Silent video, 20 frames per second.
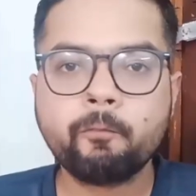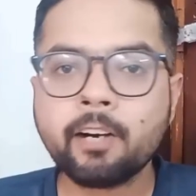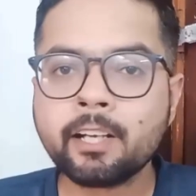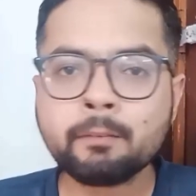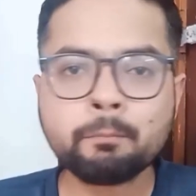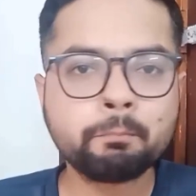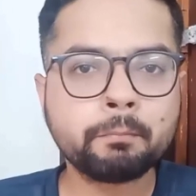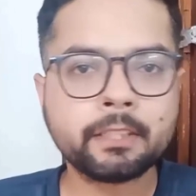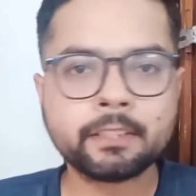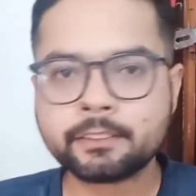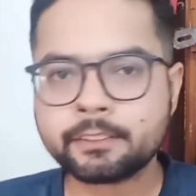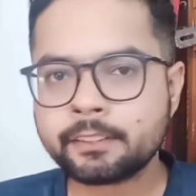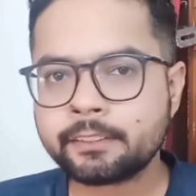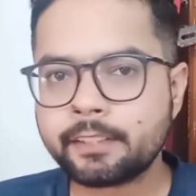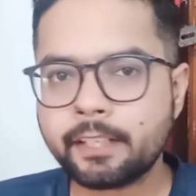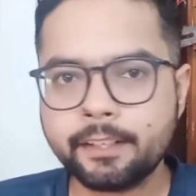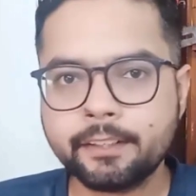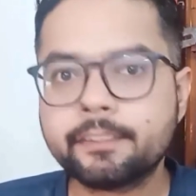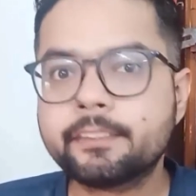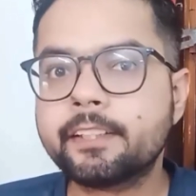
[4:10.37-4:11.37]
One
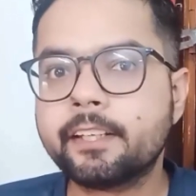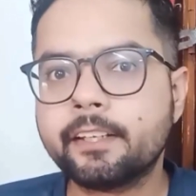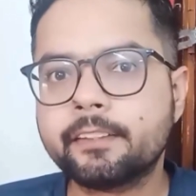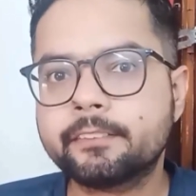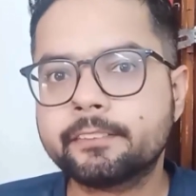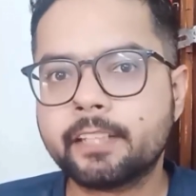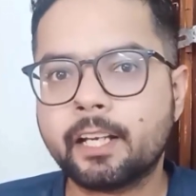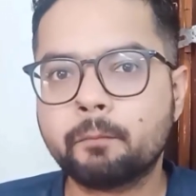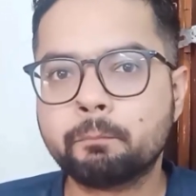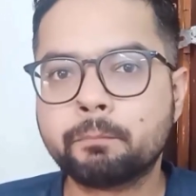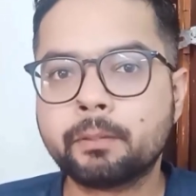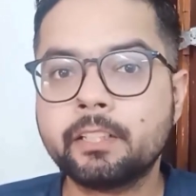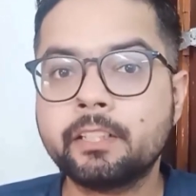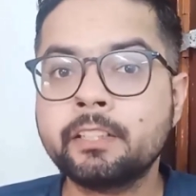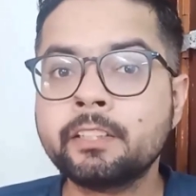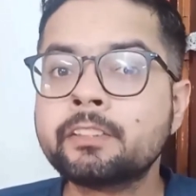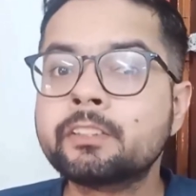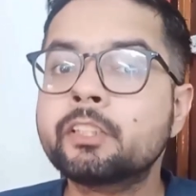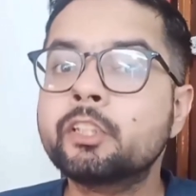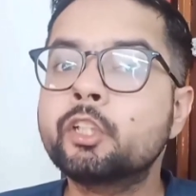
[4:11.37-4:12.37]
basic example
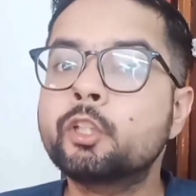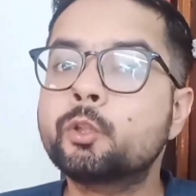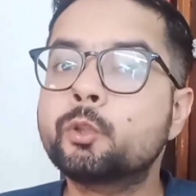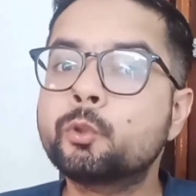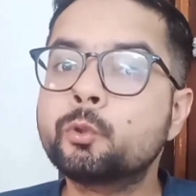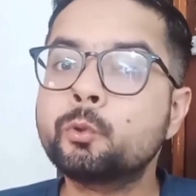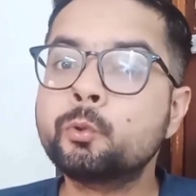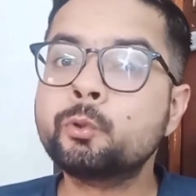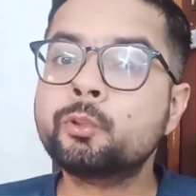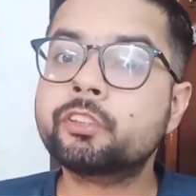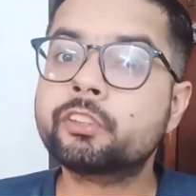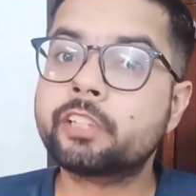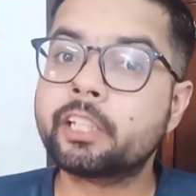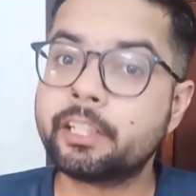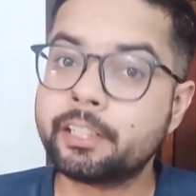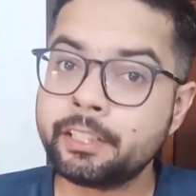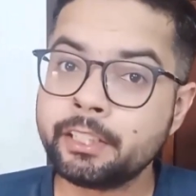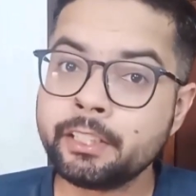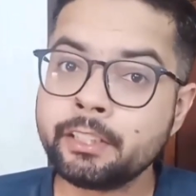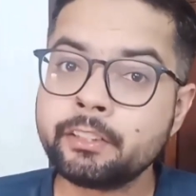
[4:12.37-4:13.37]
is to
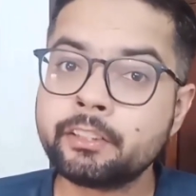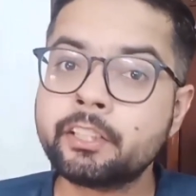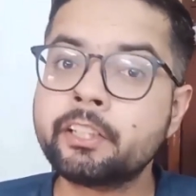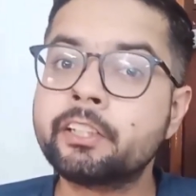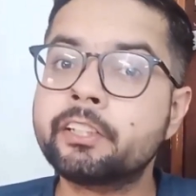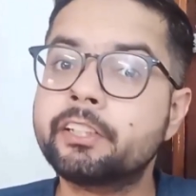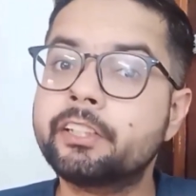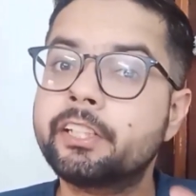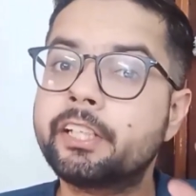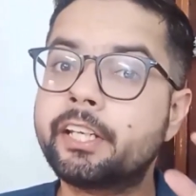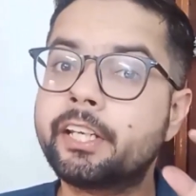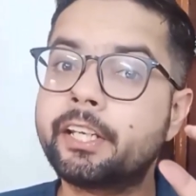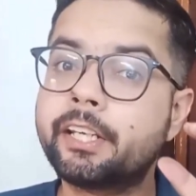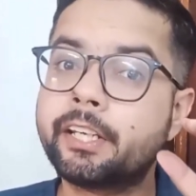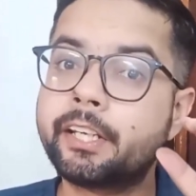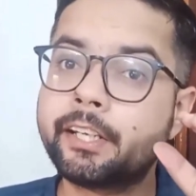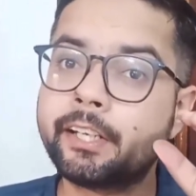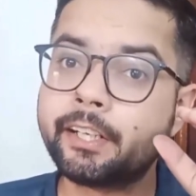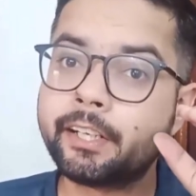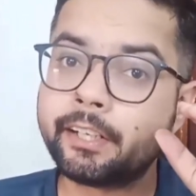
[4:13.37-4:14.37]
study the
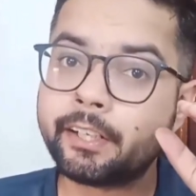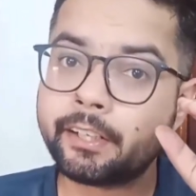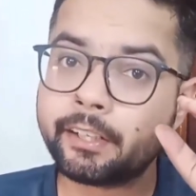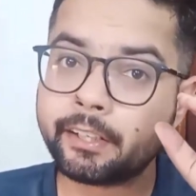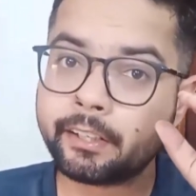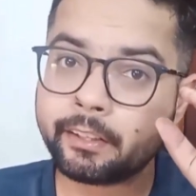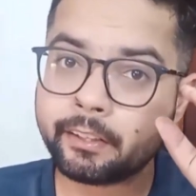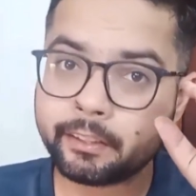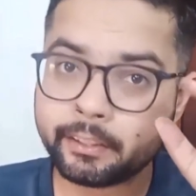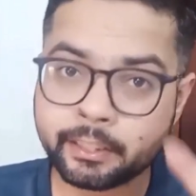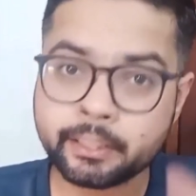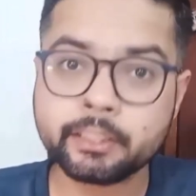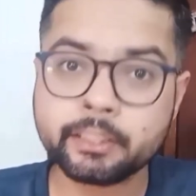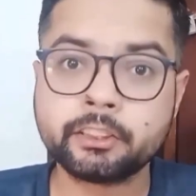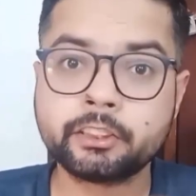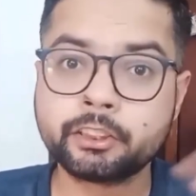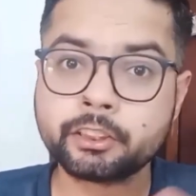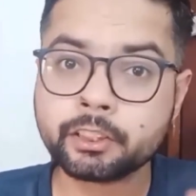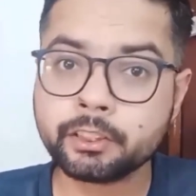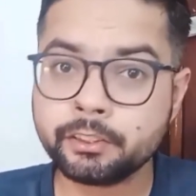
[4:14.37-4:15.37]

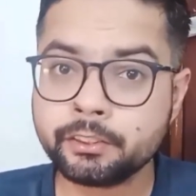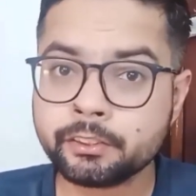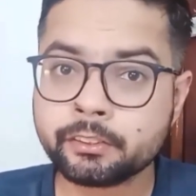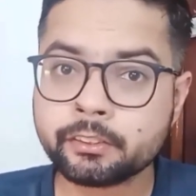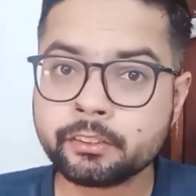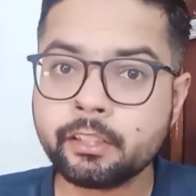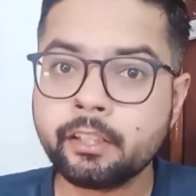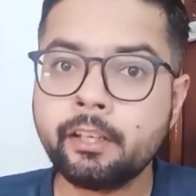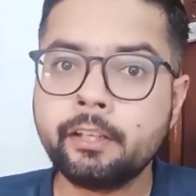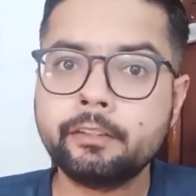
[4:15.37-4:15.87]
radiations